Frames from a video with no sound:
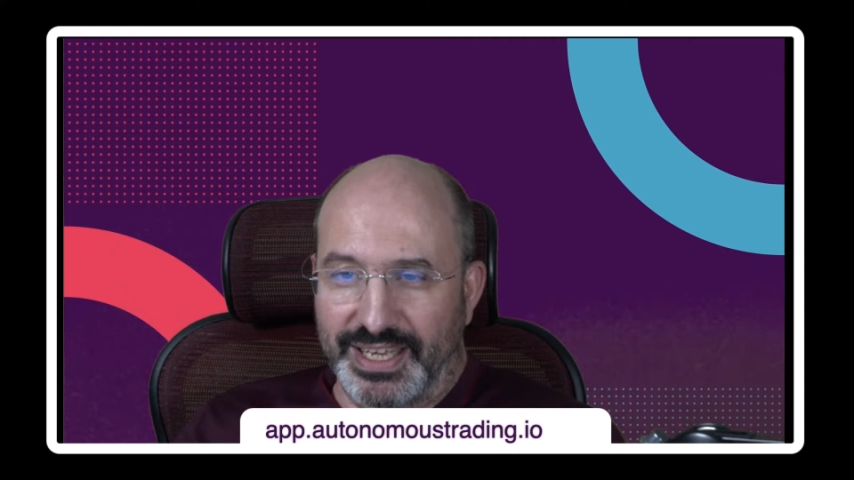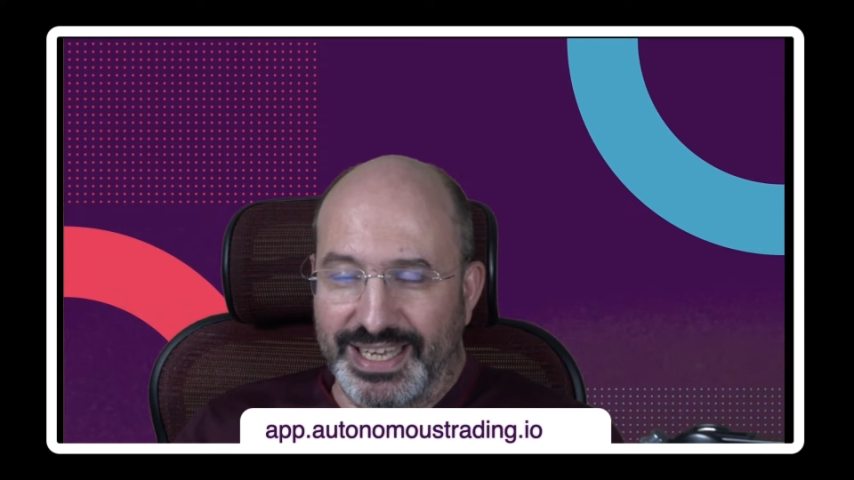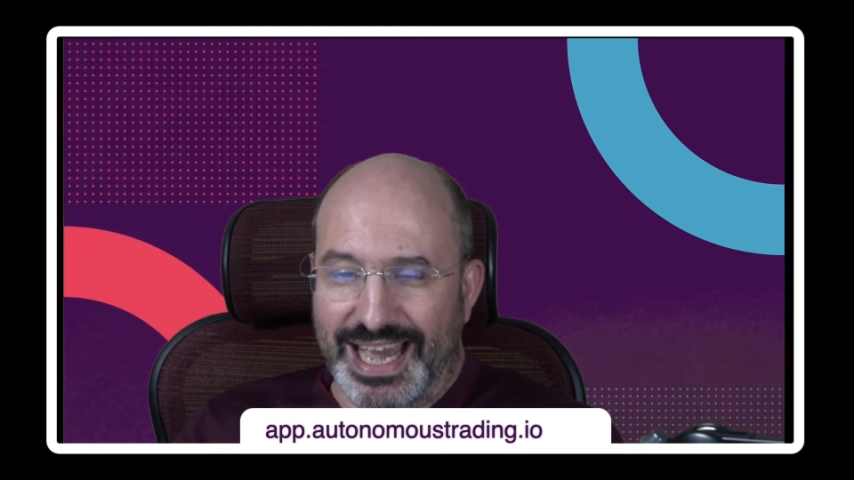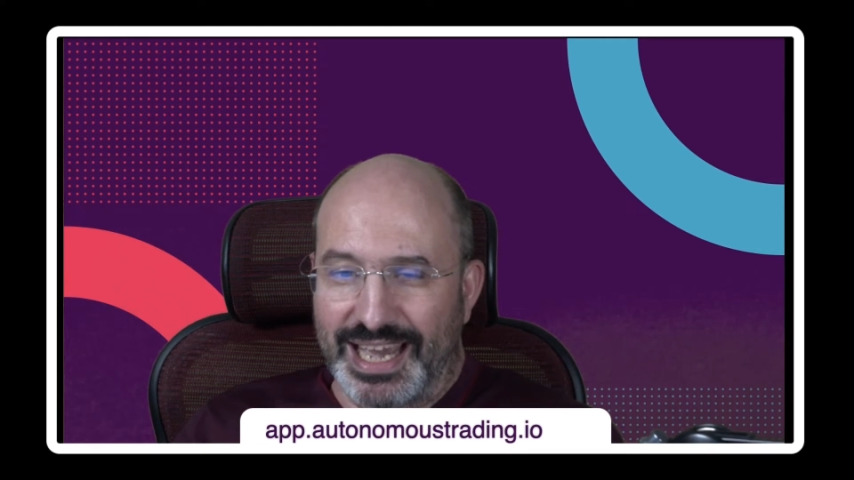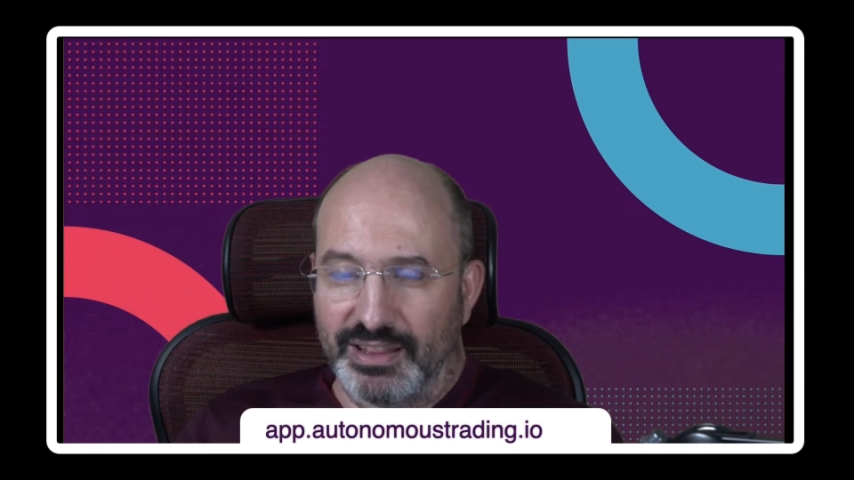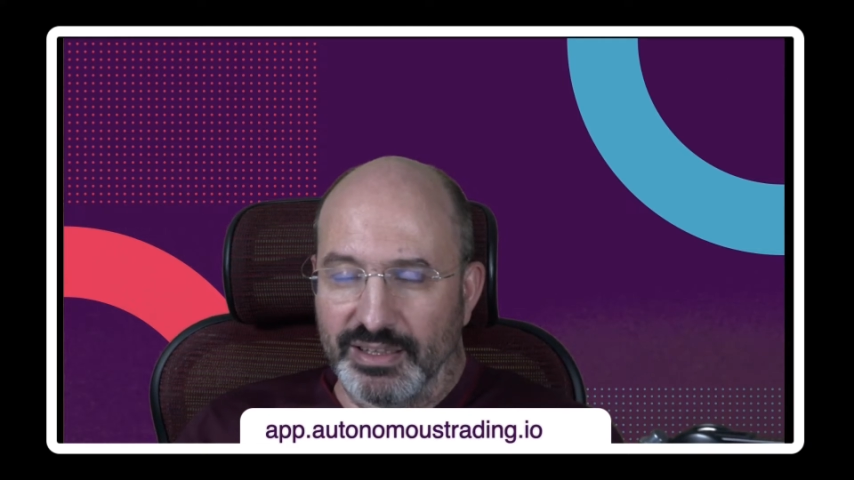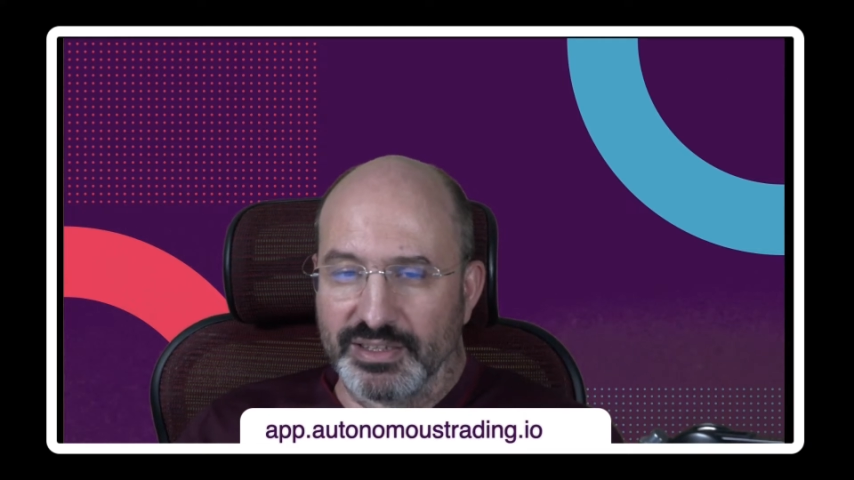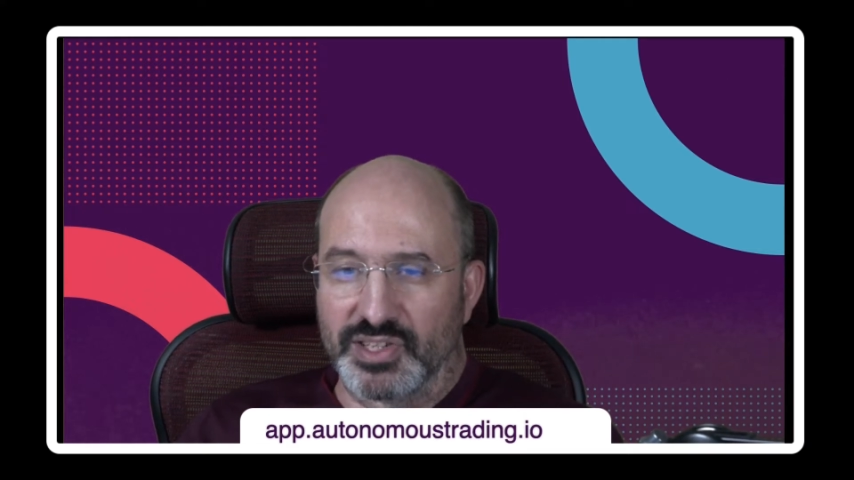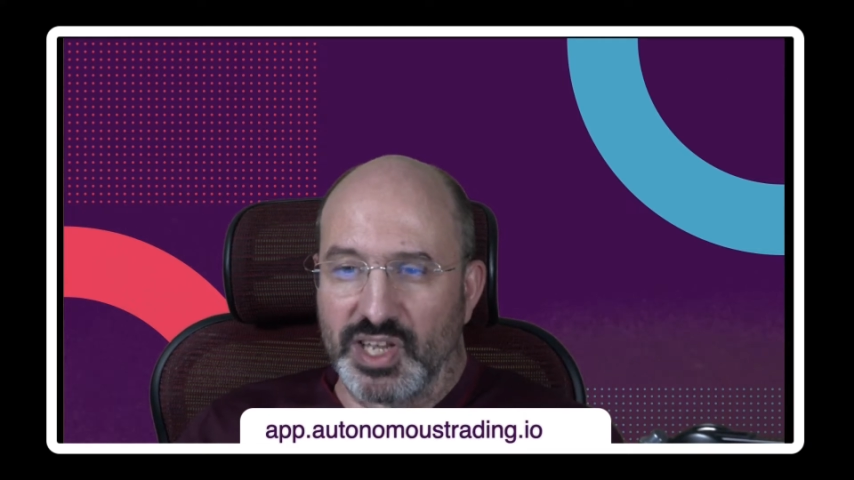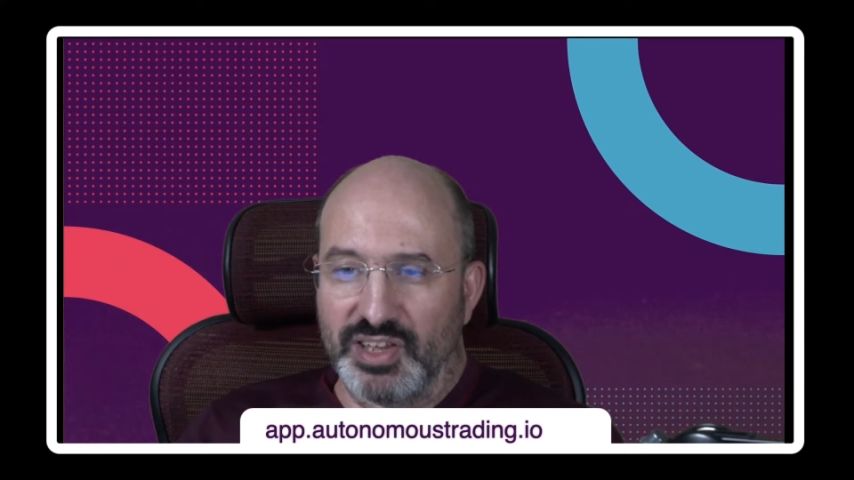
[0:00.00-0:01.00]

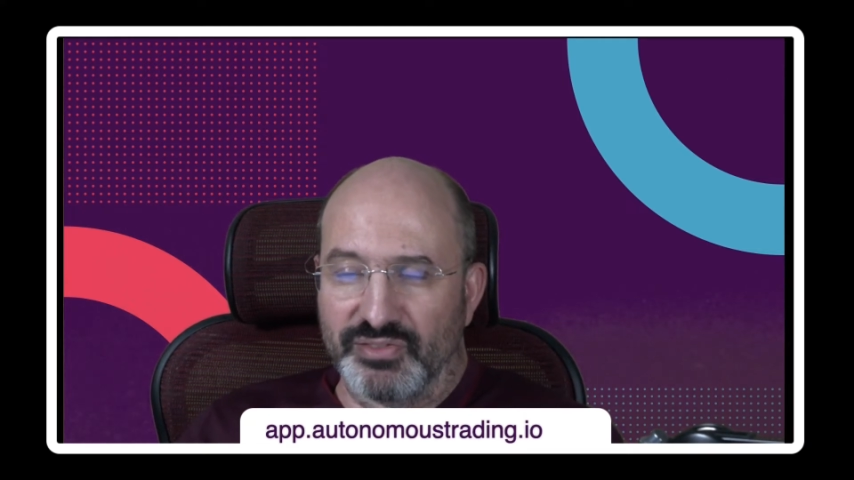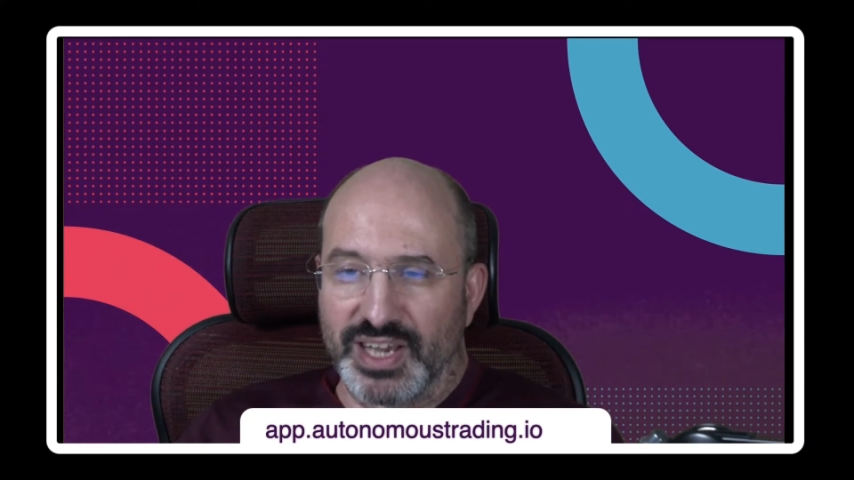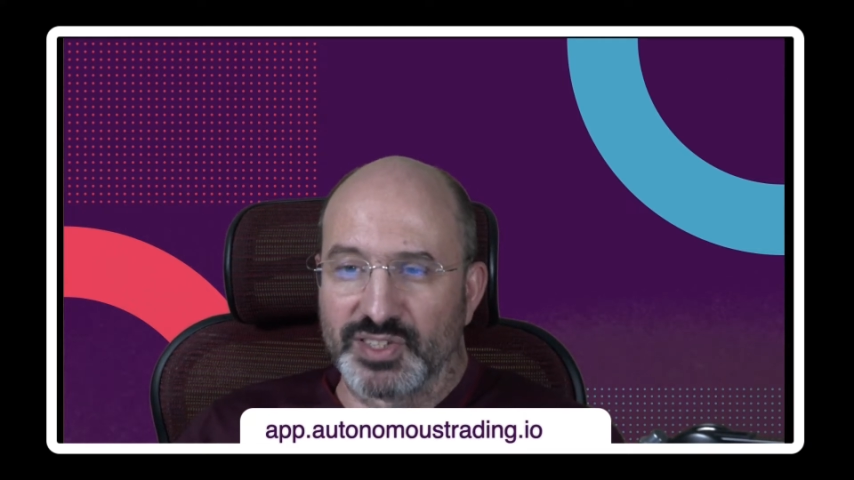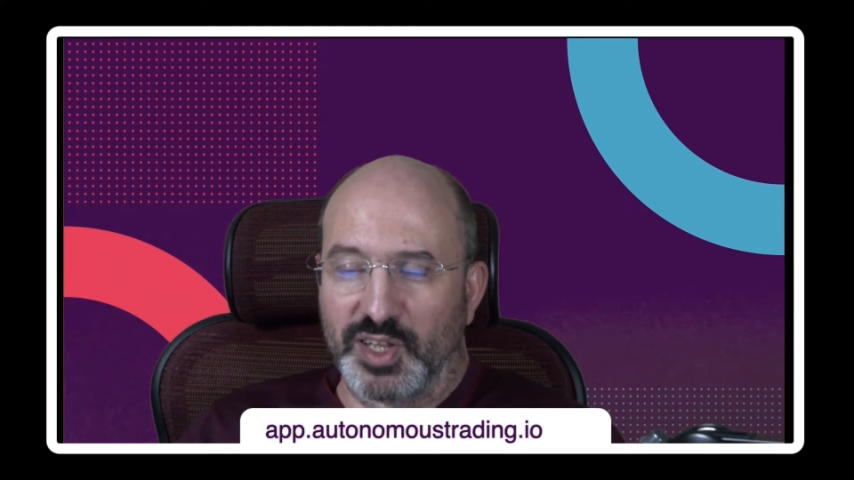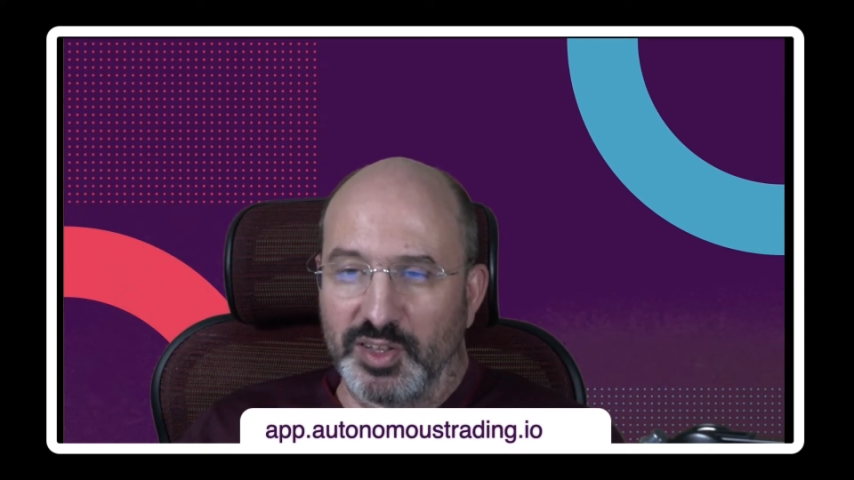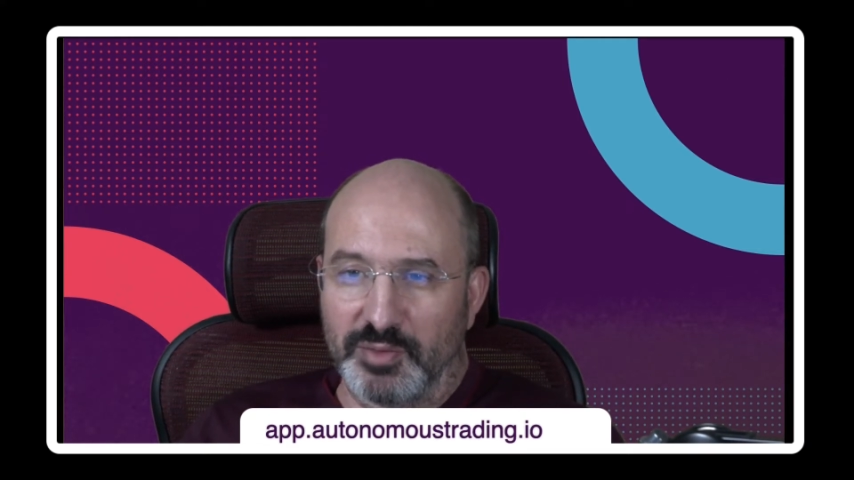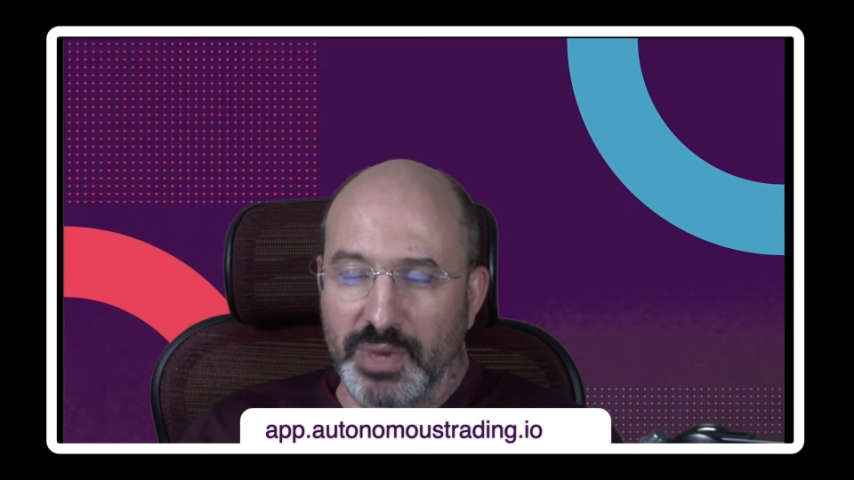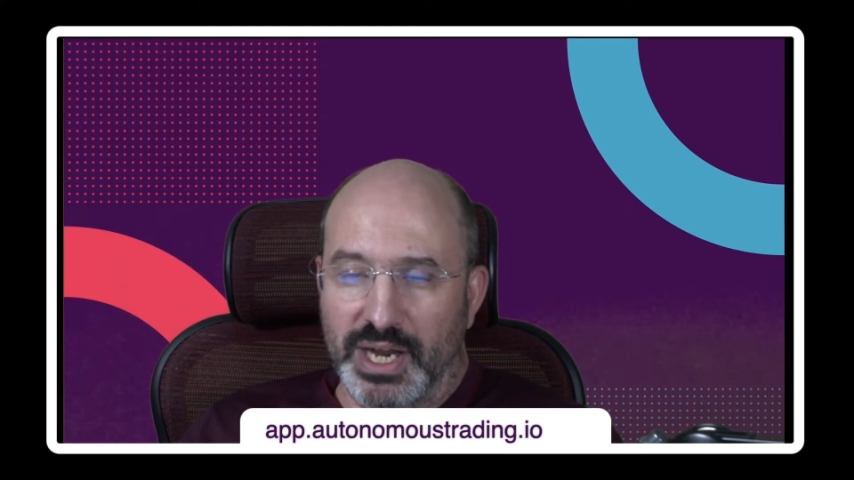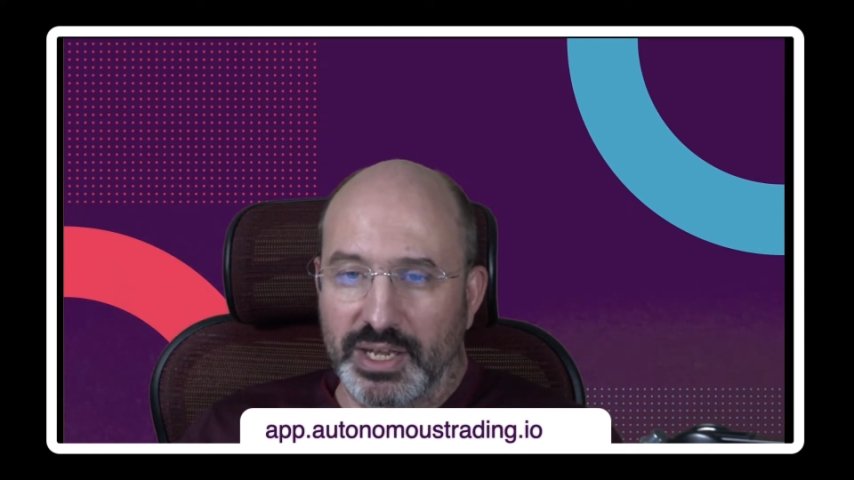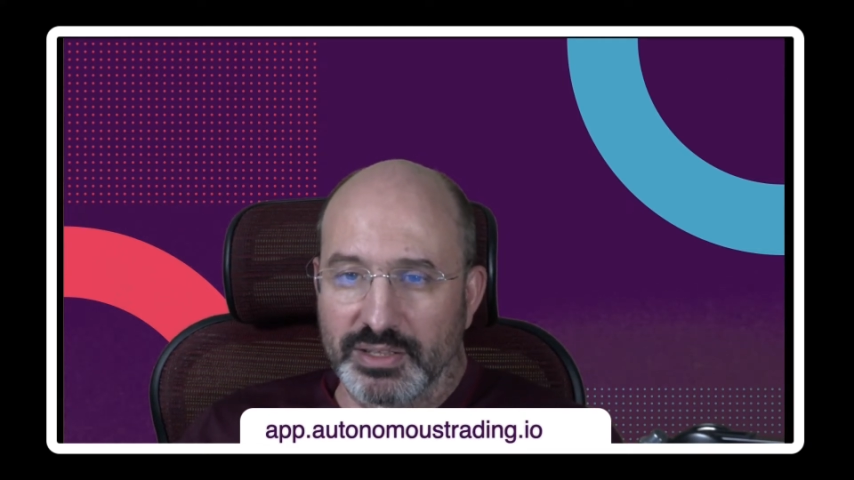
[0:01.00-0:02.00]
guidance investing in the
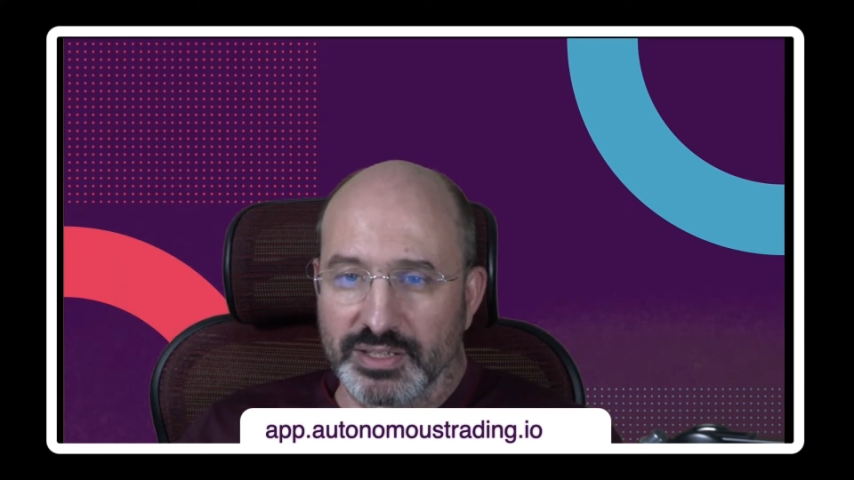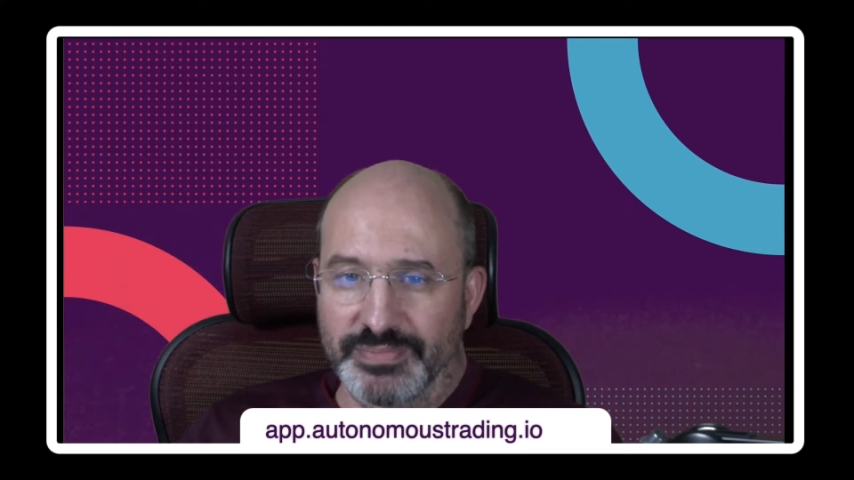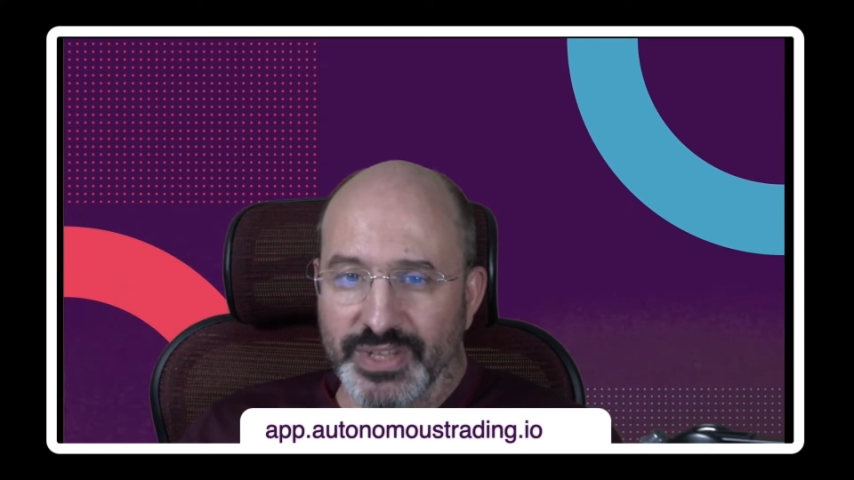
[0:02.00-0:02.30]
markets.